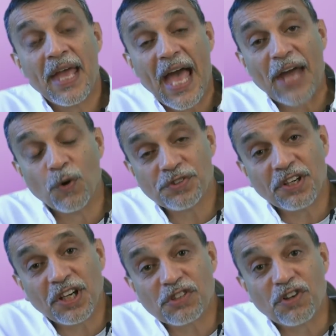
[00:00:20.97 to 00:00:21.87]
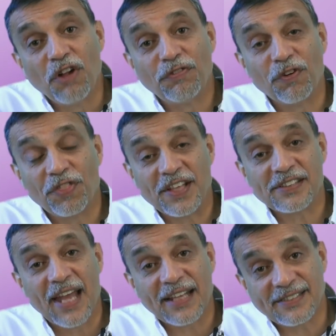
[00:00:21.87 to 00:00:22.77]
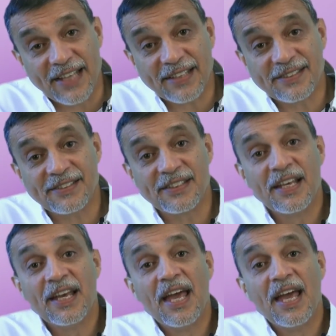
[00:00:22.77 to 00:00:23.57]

and also control for things like sex